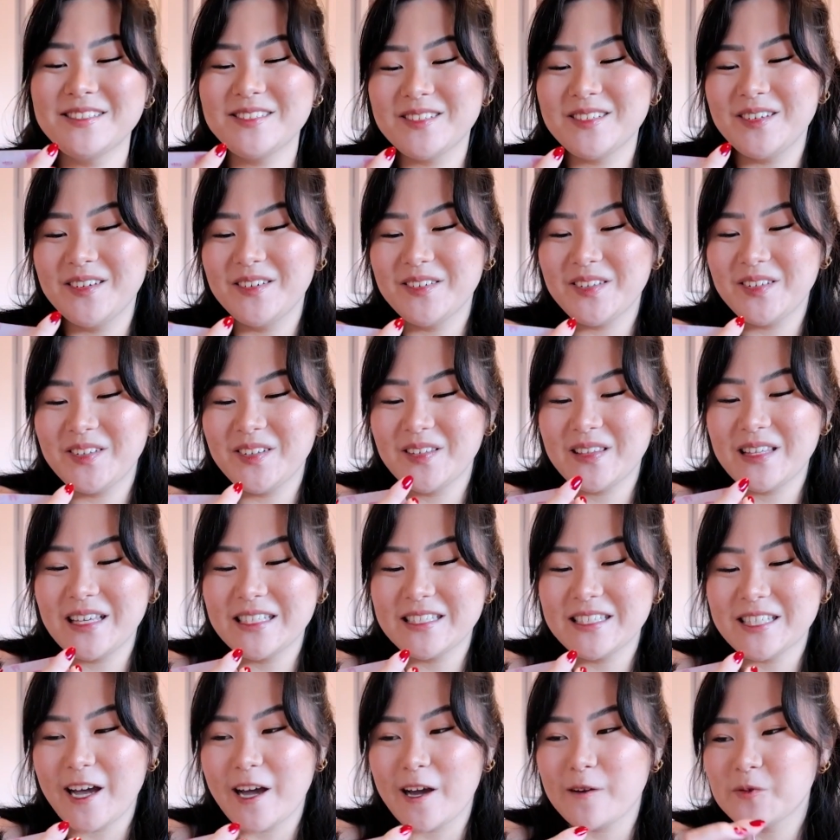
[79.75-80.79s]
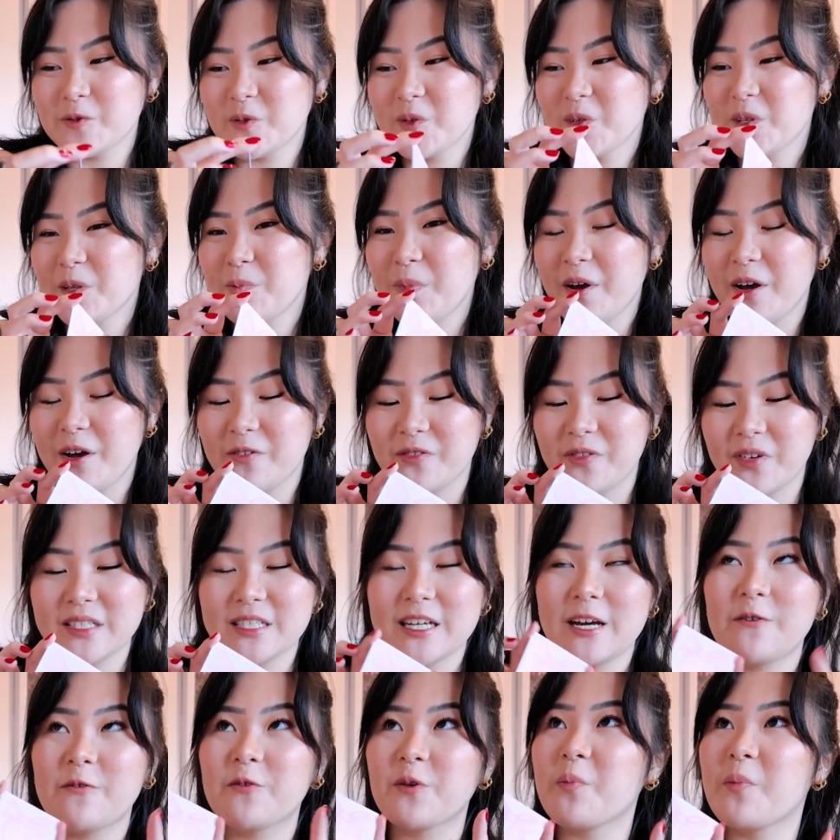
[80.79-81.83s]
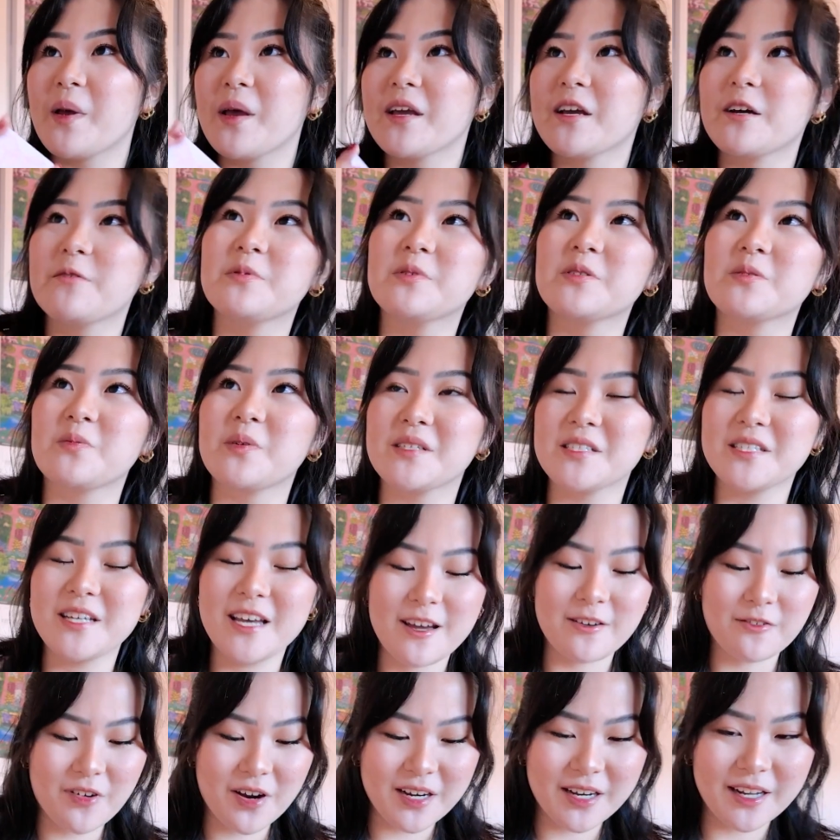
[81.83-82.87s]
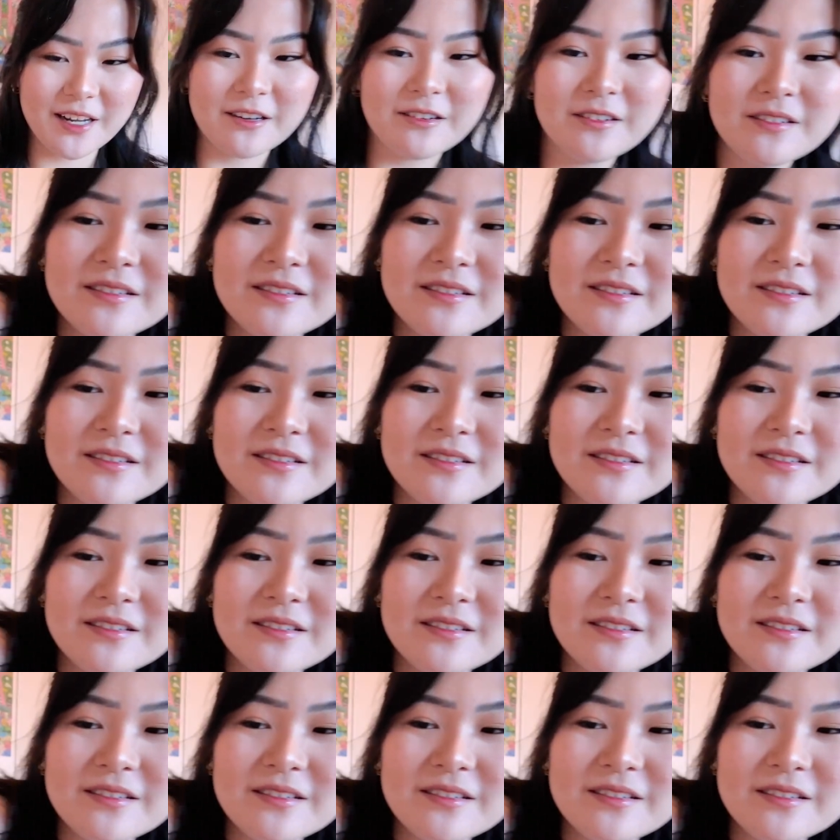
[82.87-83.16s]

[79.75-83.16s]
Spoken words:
so cute. That's absolutely perfect. I want to make up a swing tag right now.